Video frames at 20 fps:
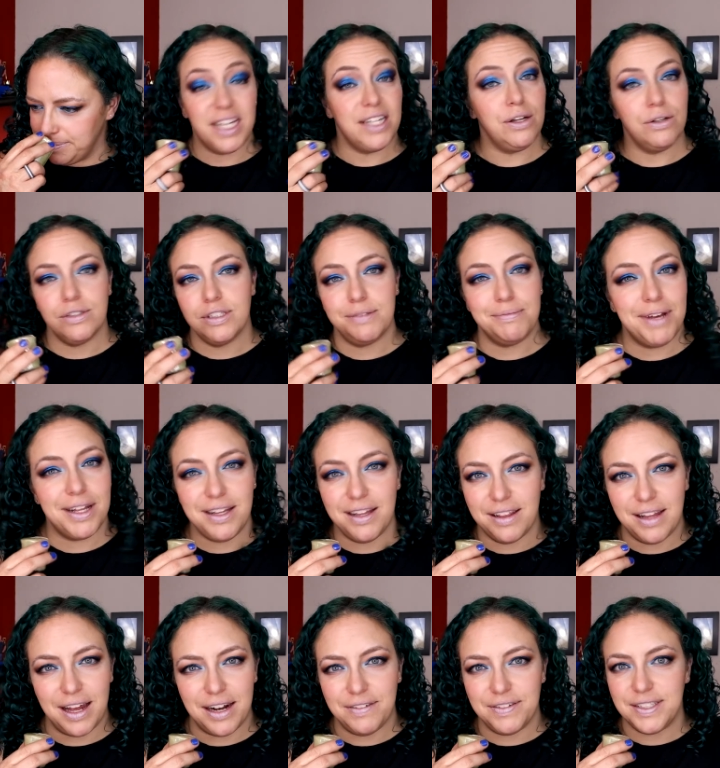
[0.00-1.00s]
I don't smell a
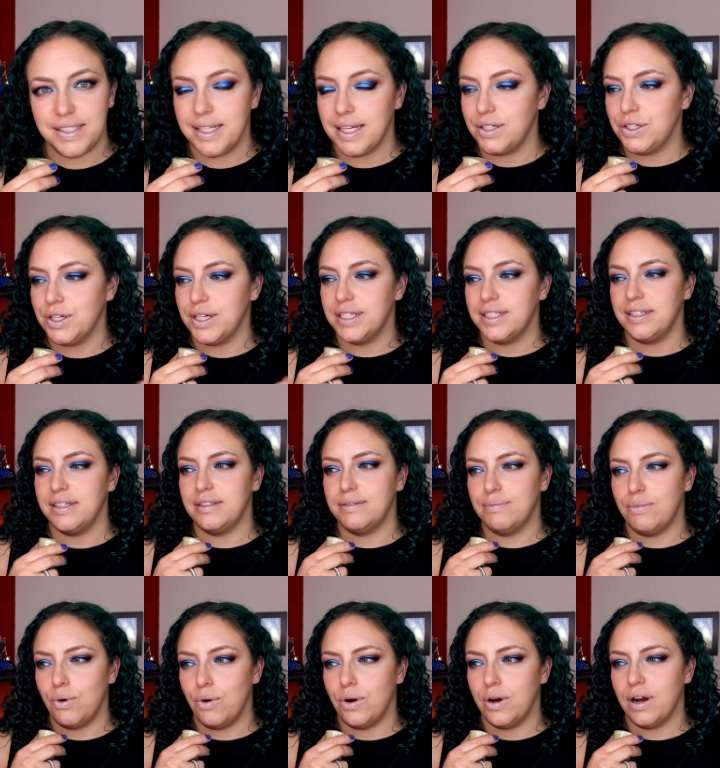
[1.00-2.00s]
lot of citrus. It's
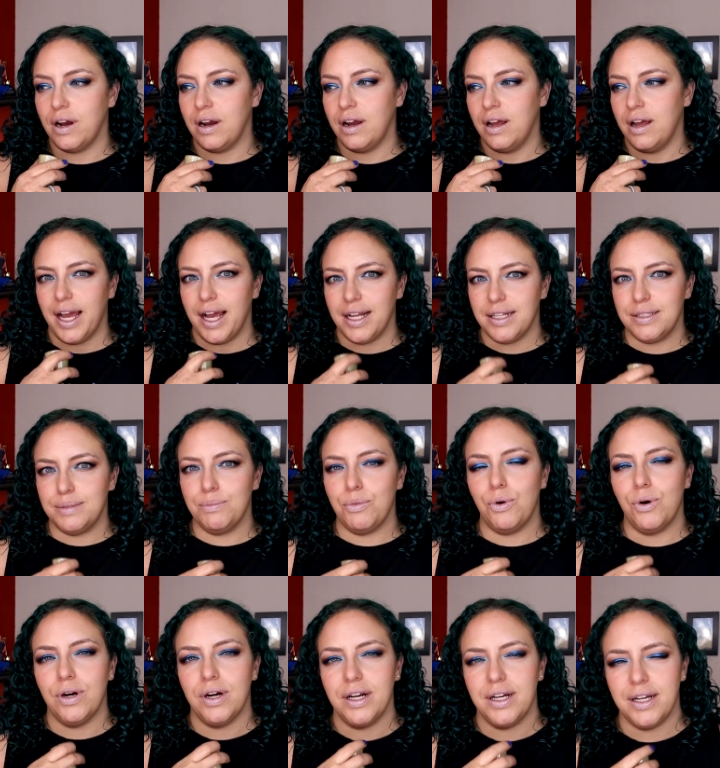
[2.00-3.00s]
more
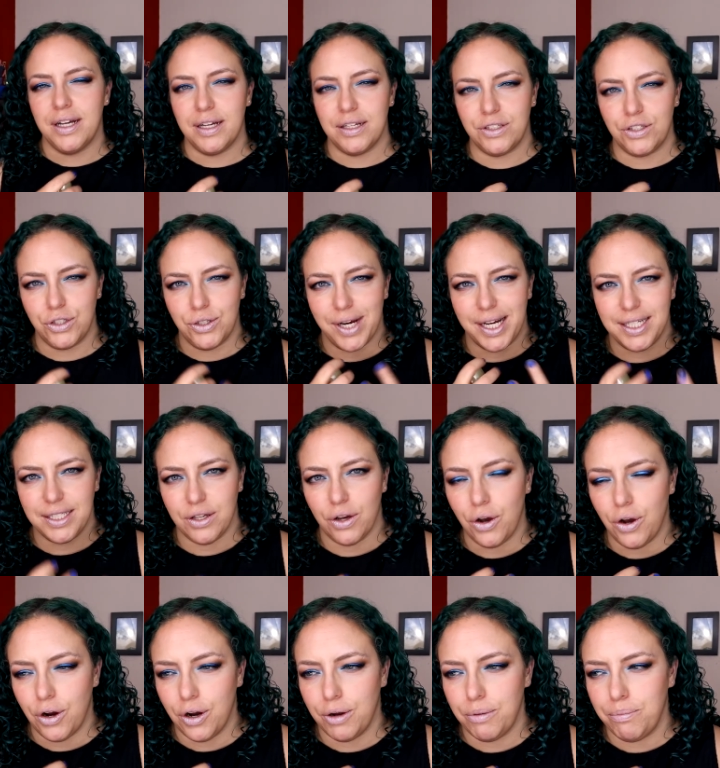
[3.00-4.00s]
a straight
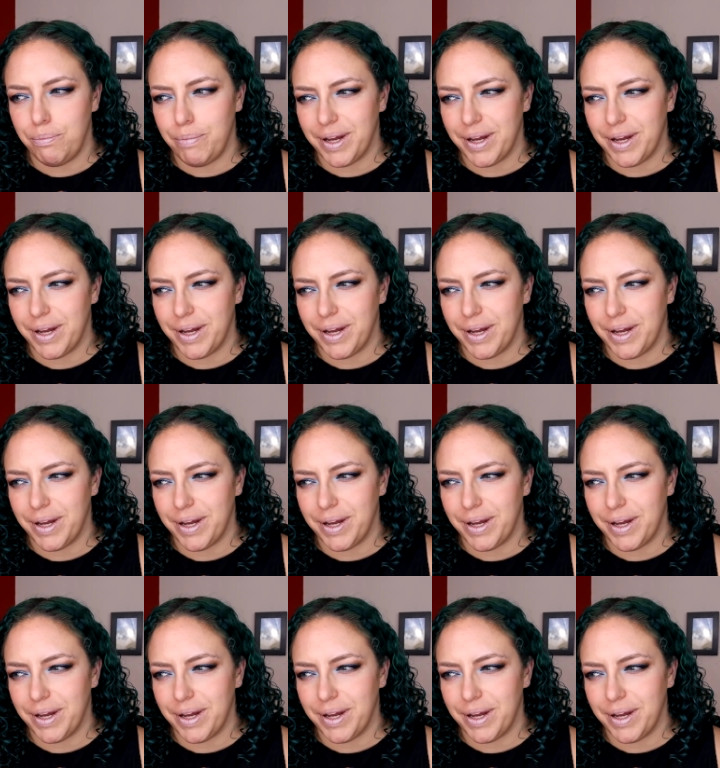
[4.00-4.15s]
herb,